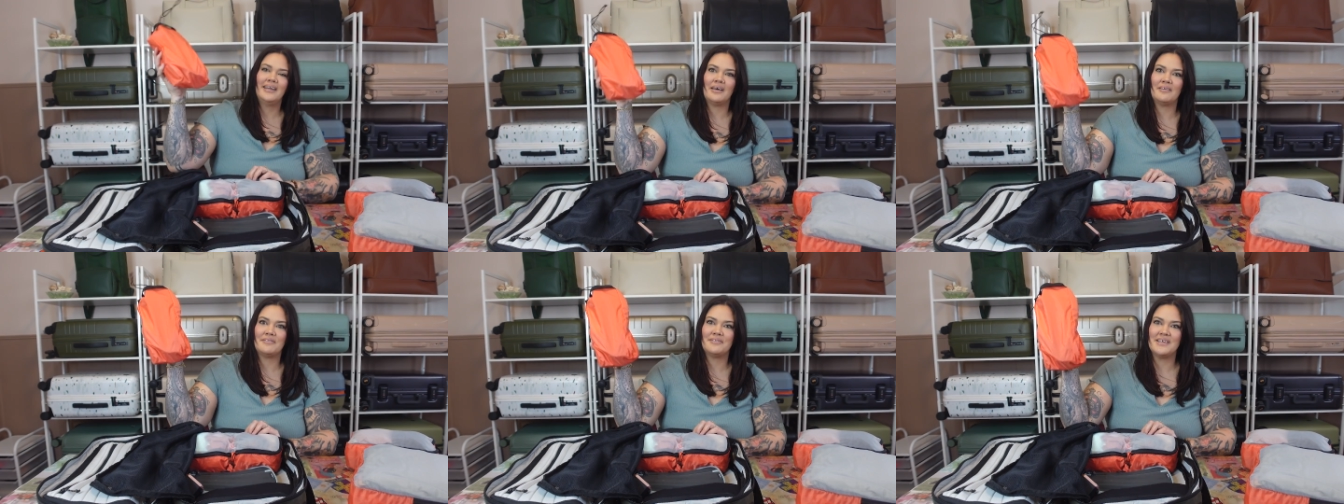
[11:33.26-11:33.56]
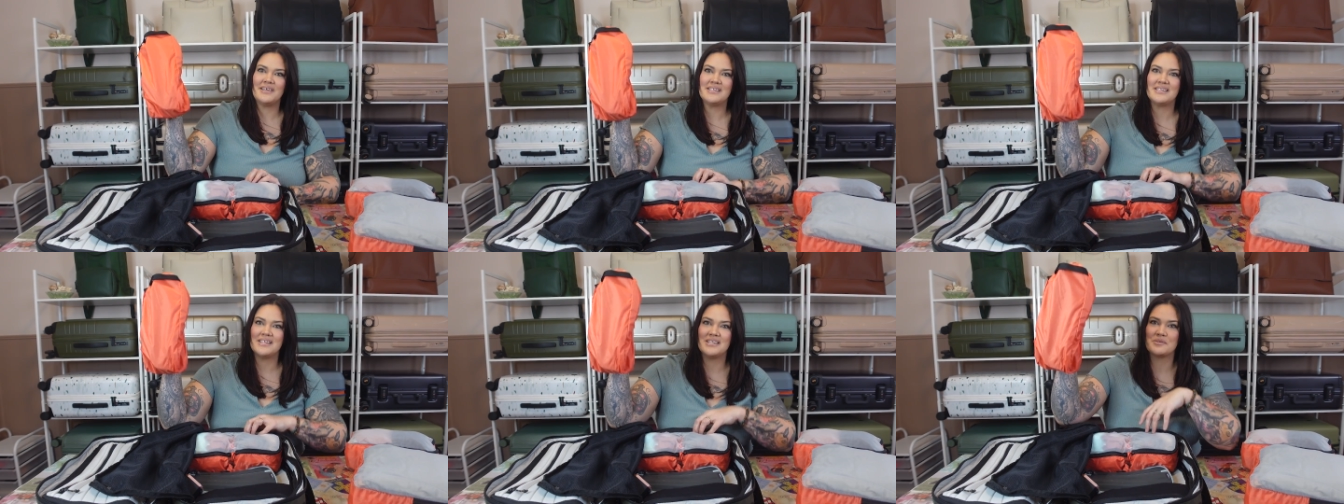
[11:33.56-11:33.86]
Now
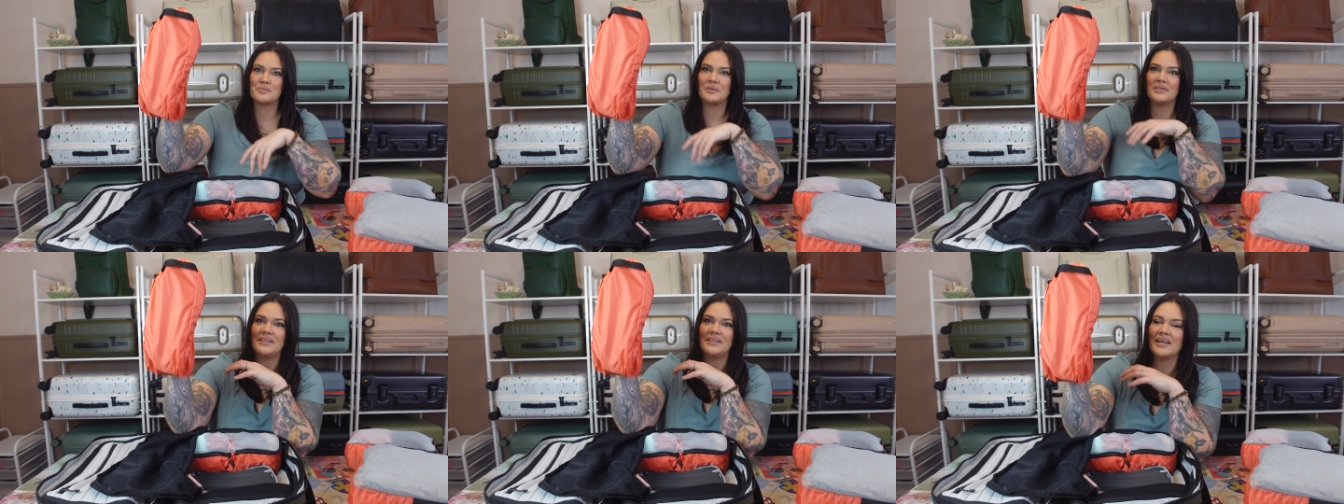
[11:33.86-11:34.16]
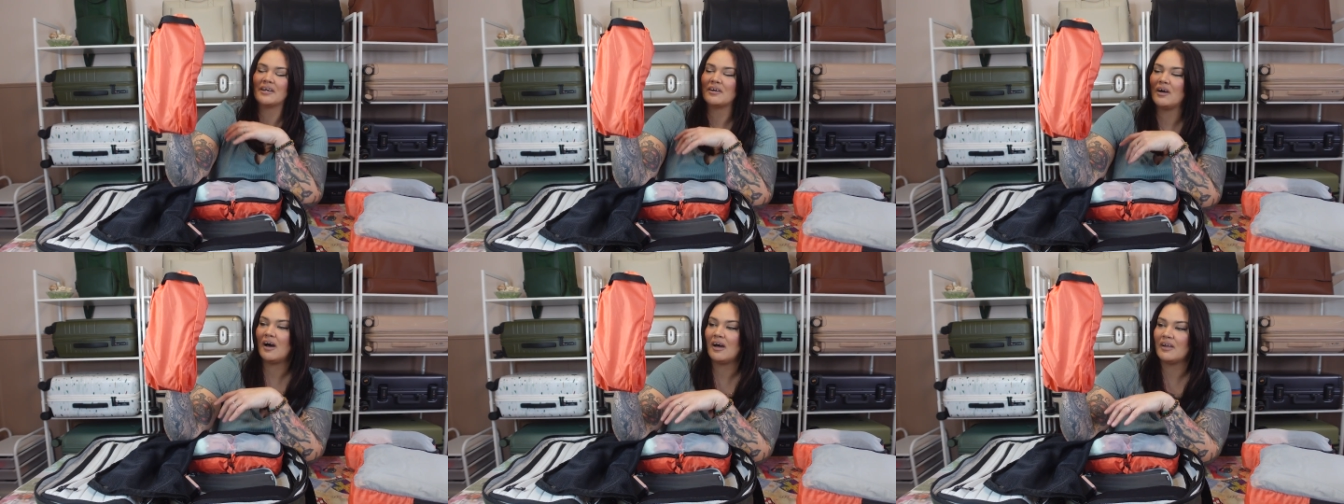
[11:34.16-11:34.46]
this is what they
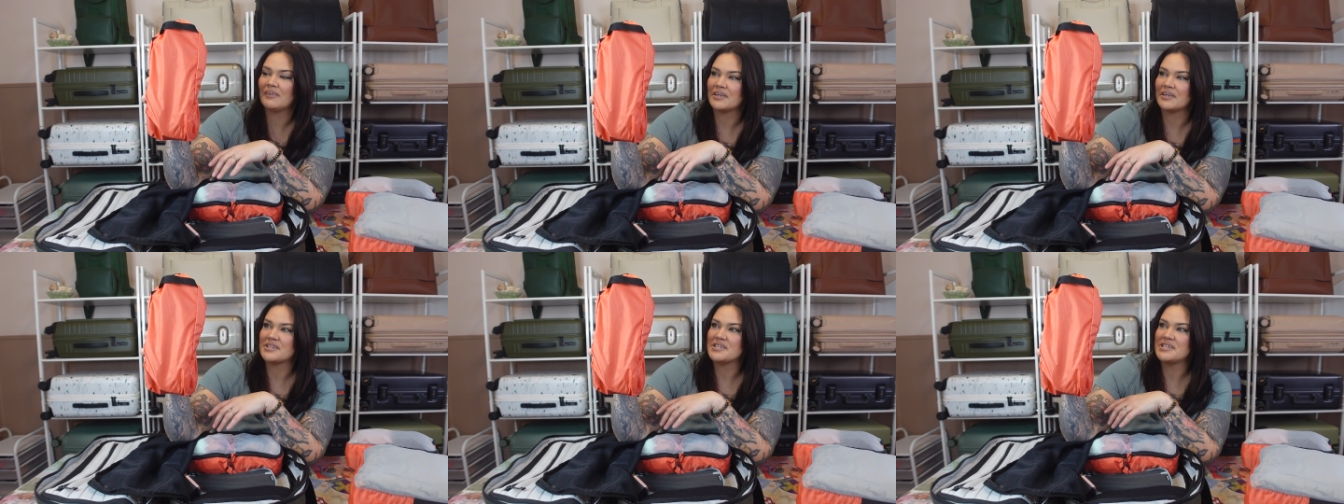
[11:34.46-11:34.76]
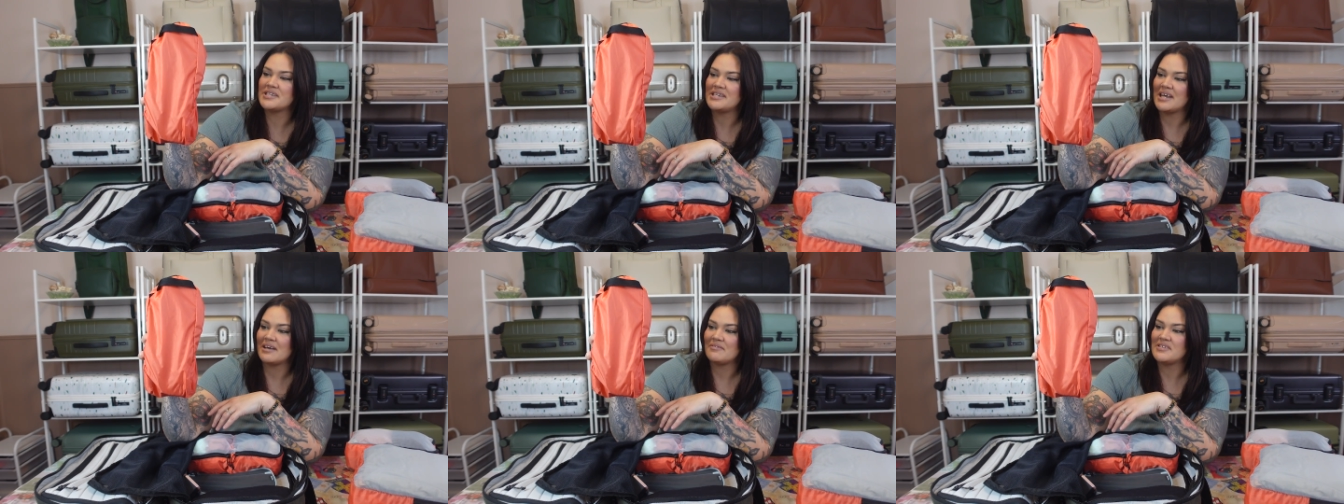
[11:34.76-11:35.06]
call their
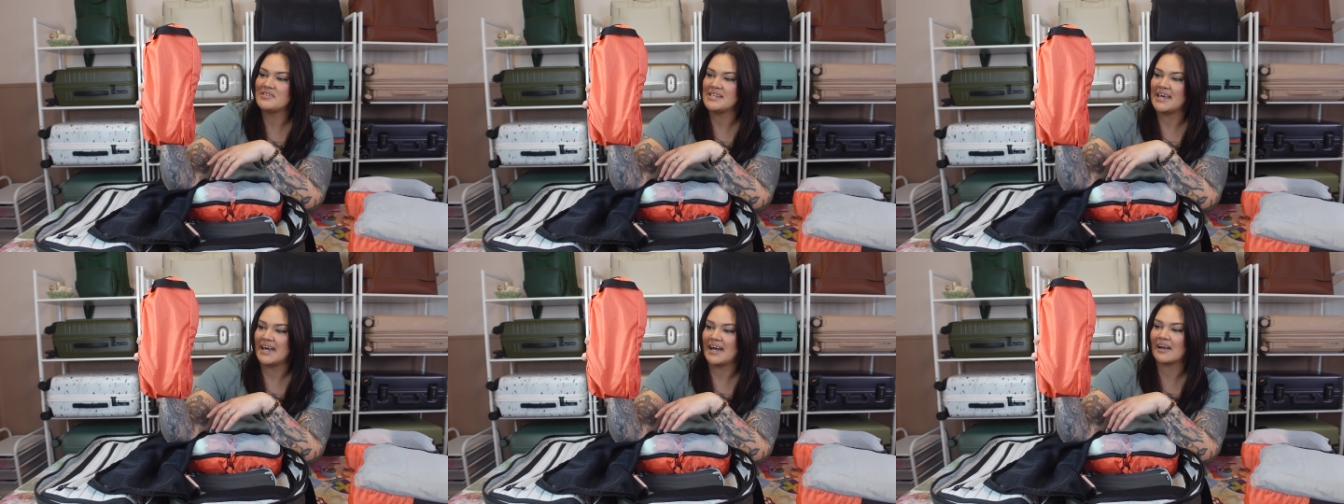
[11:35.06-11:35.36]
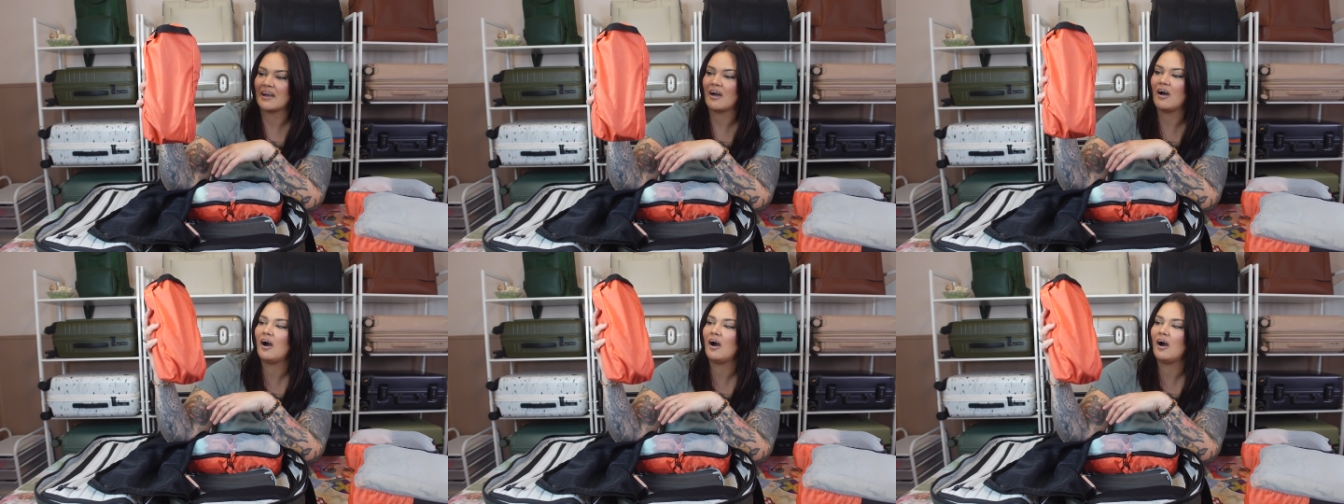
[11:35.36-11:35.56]
stuff sack.